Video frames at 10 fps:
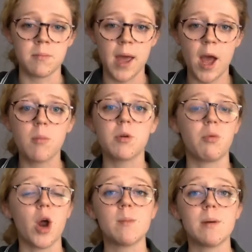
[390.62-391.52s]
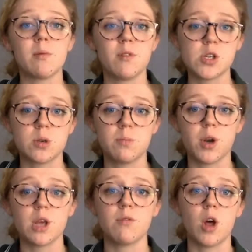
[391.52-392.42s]
help grow my professional
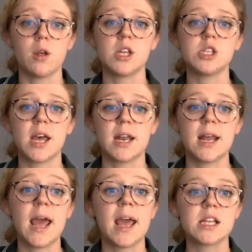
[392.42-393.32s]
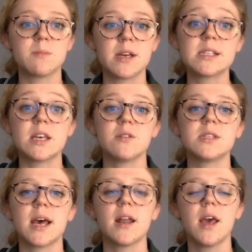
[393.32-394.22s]
body of knowledge and enhance my skill
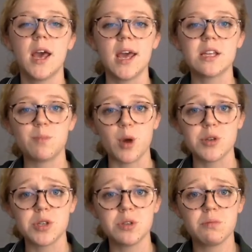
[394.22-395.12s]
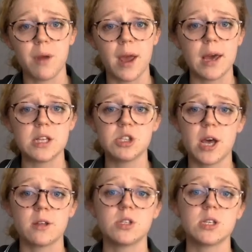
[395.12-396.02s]
set, exposure to rare and
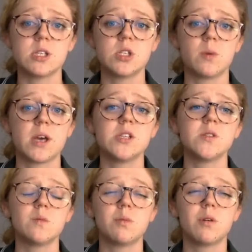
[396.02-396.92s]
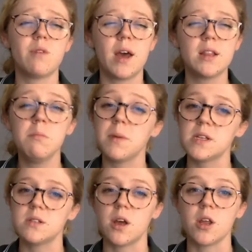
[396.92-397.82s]
challenging situations will provide the
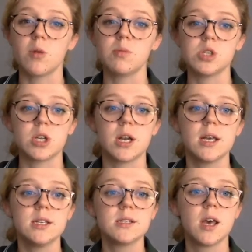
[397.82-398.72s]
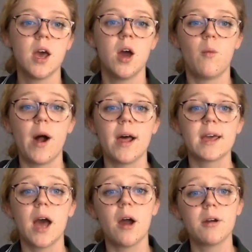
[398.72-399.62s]
best learning opportunities. While I'm
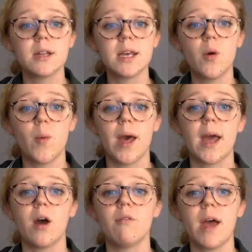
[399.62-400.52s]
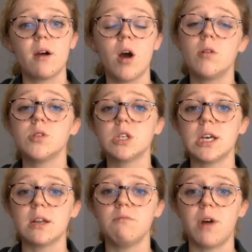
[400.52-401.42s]
currently aware of how culture
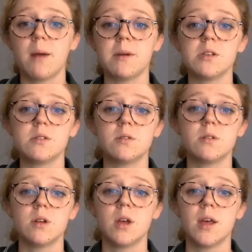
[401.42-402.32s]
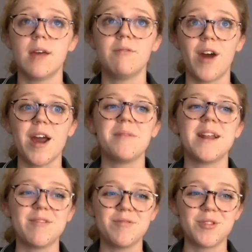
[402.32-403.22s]
and
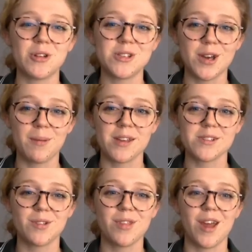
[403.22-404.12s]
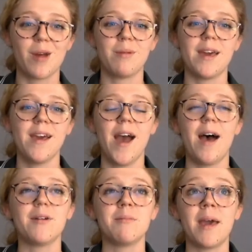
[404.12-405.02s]
environment influence occupational therapy,
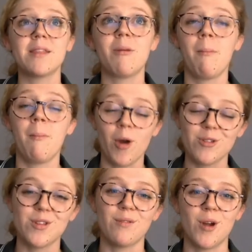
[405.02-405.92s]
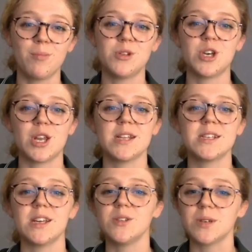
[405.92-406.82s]
I would make the most of an
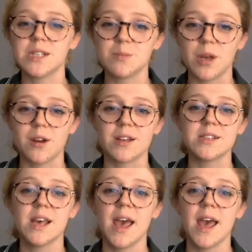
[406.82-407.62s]
opportunity to experience